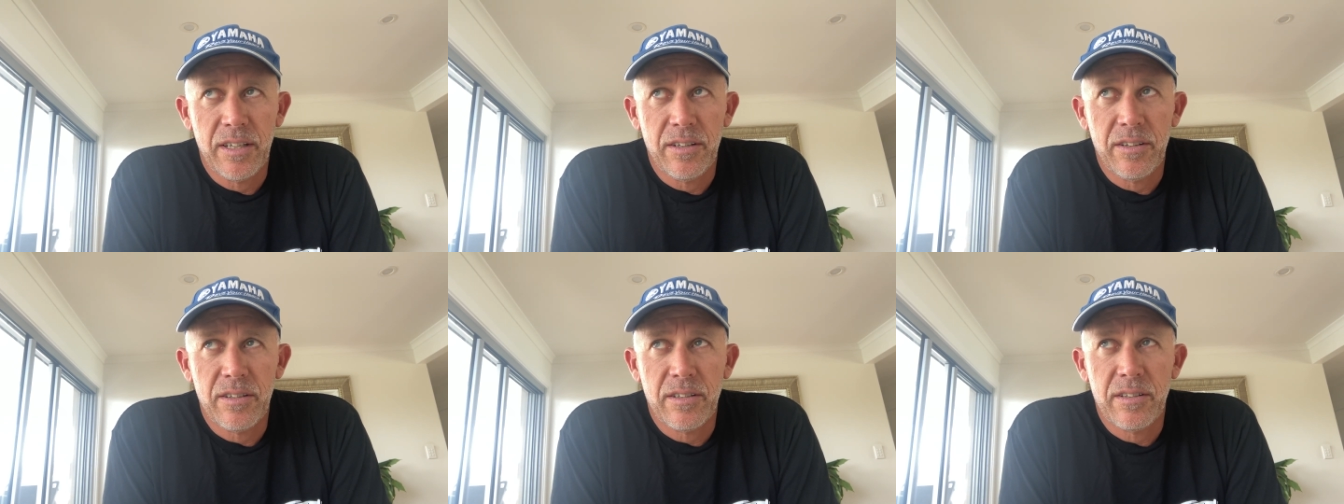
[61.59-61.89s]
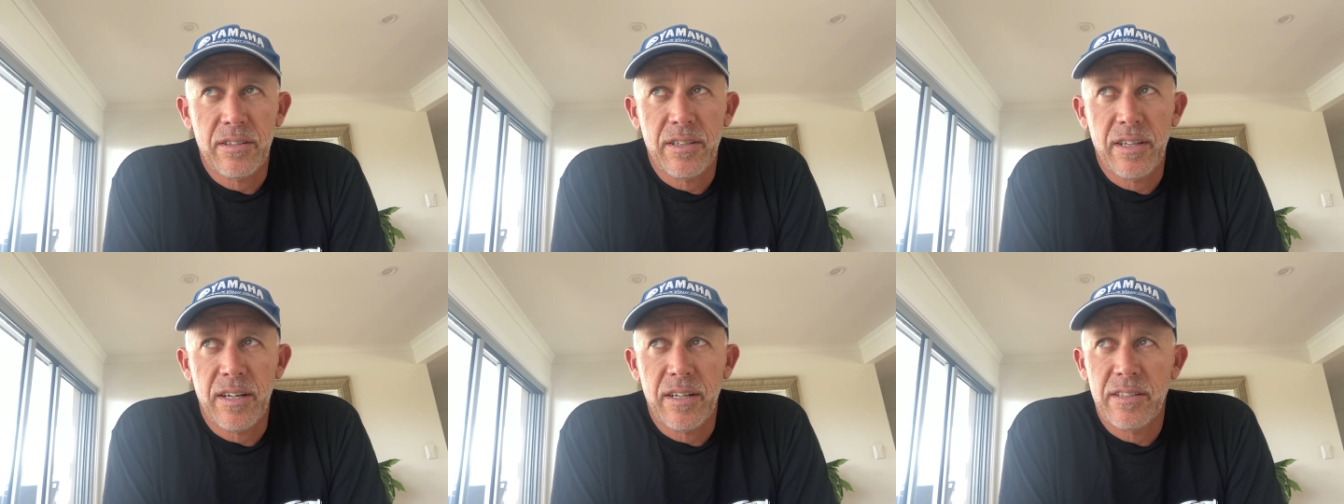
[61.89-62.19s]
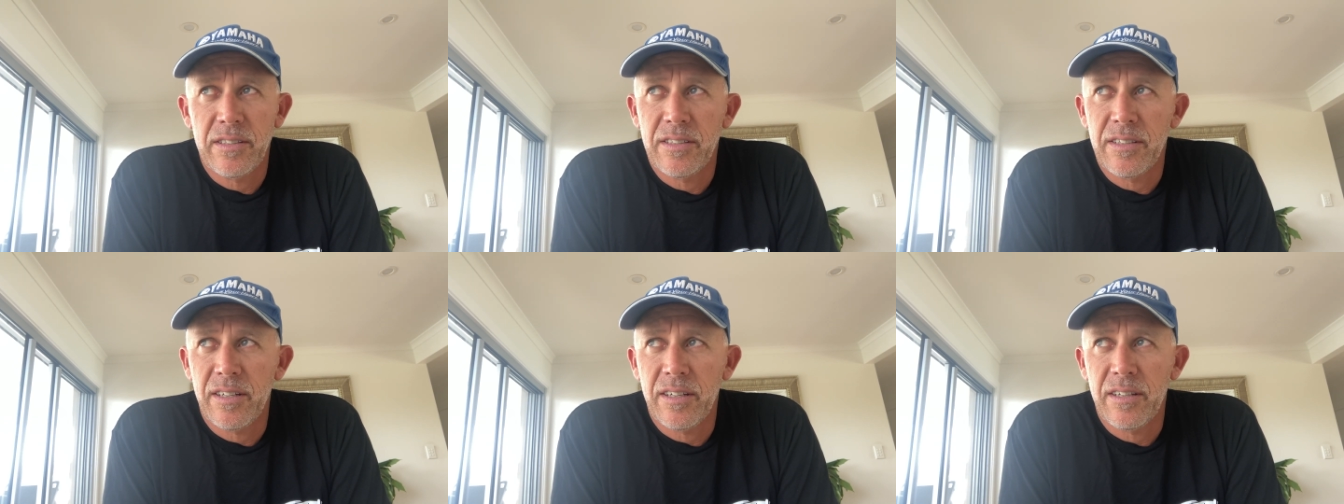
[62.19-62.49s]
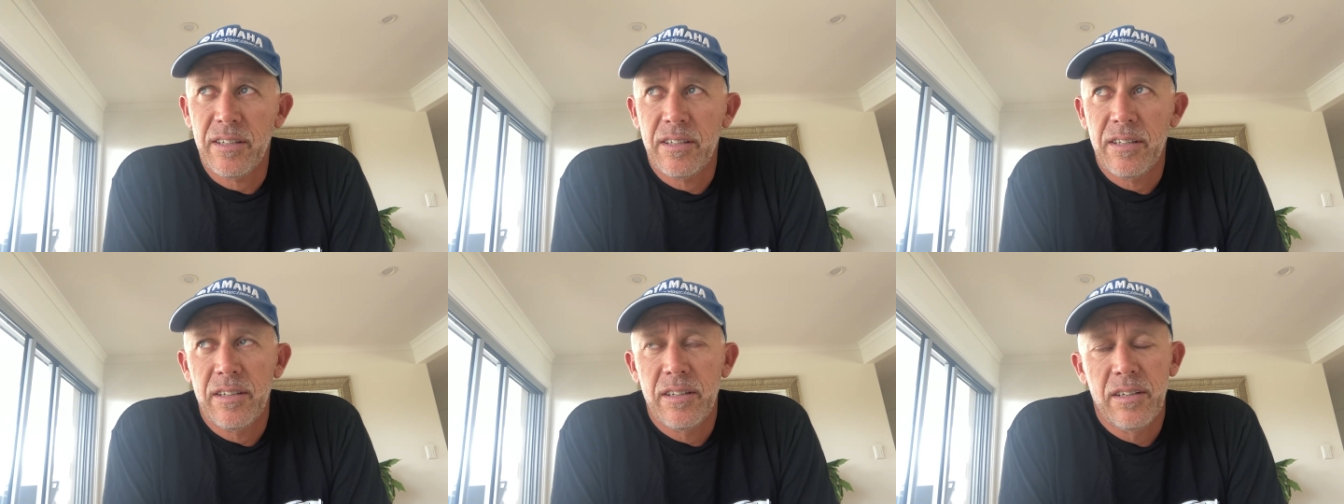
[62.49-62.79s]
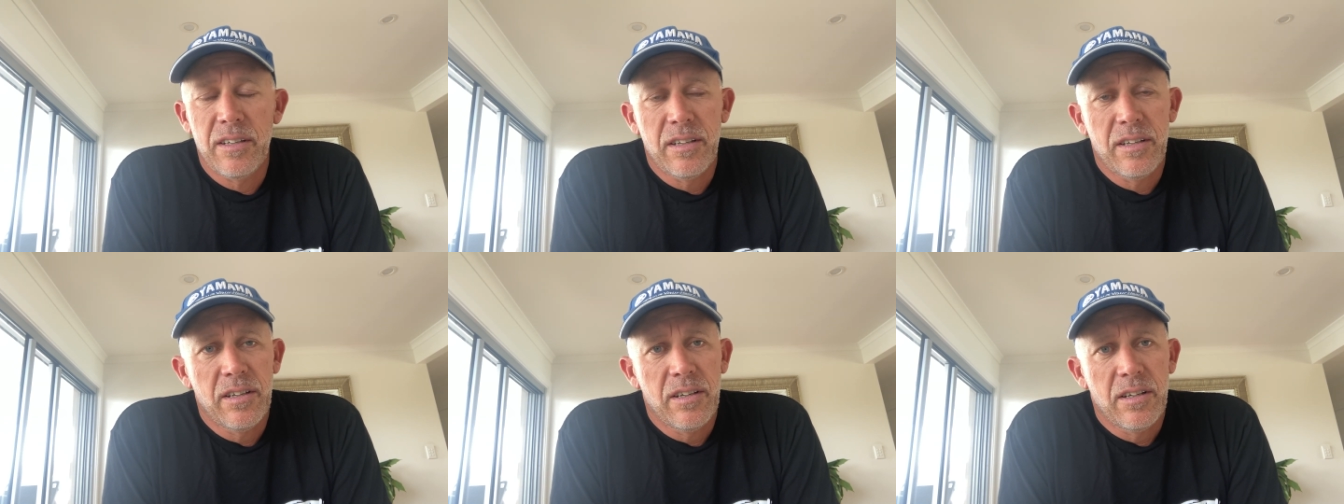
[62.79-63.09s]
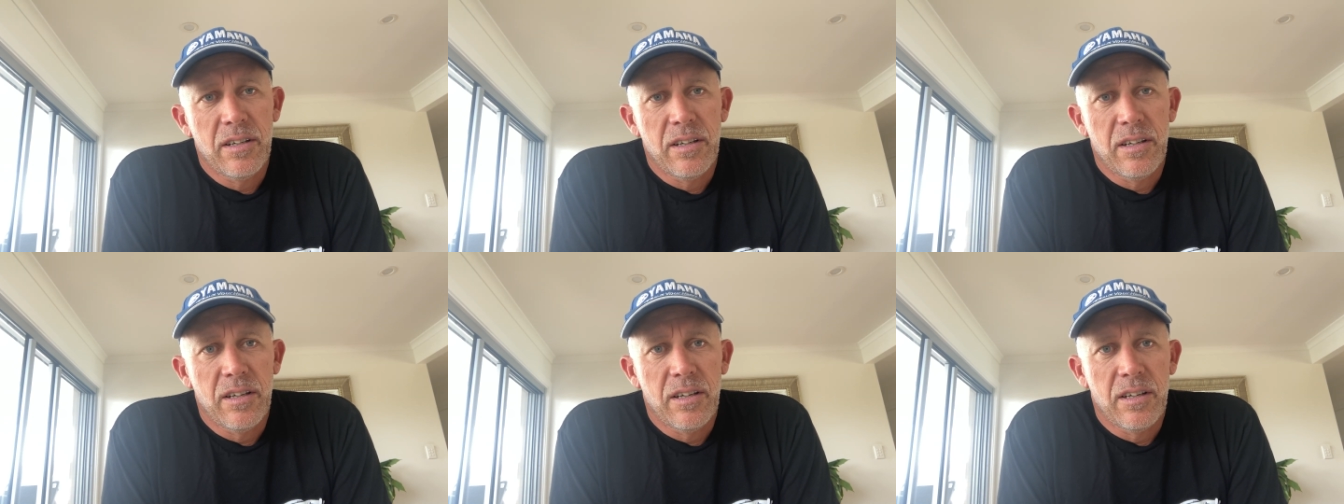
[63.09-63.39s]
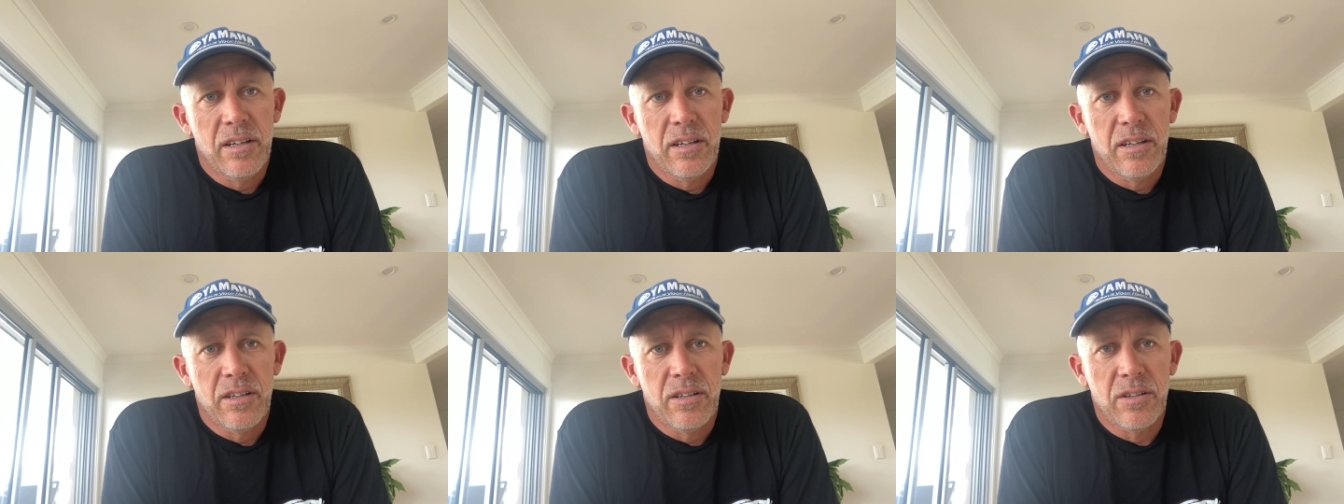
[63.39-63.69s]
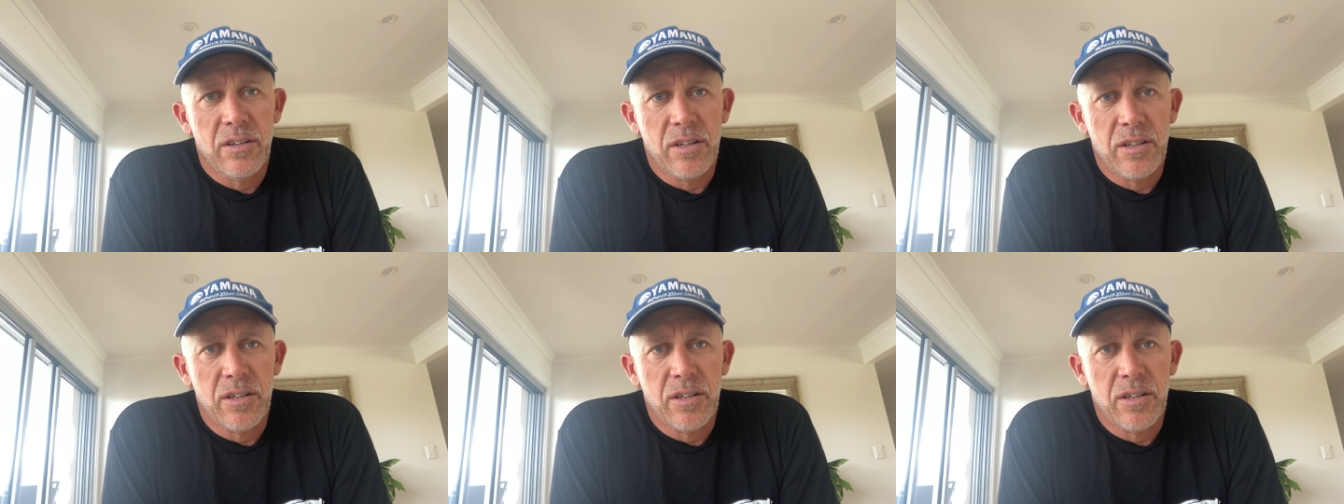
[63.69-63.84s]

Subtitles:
Not that it's not